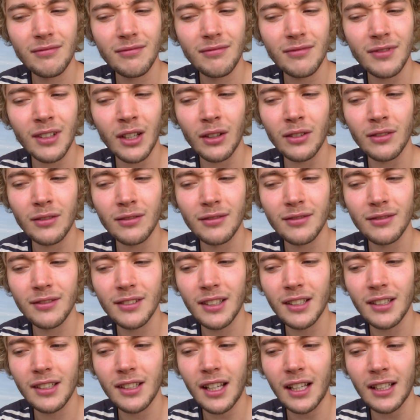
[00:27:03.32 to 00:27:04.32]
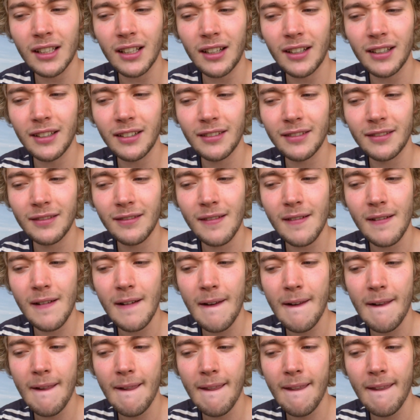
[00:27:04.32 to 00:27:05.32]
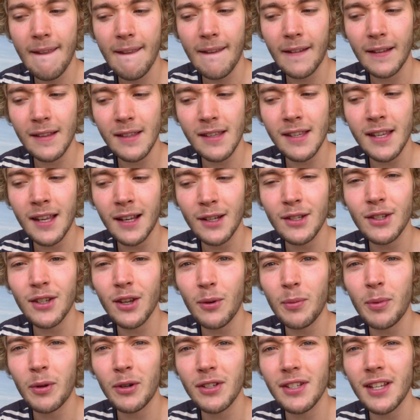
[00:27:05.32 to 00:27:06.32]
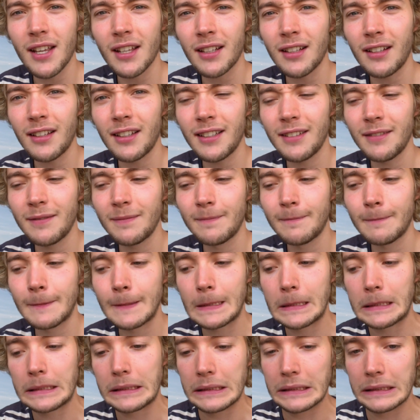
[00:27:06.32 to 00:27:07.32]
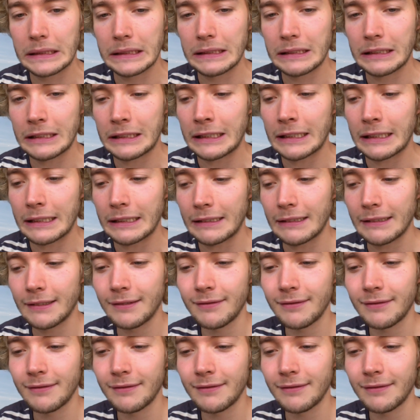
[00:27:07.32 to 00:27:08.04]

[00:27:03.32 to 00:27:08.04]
No. Is it a satellite? It's a telescope on a satellite? Shit.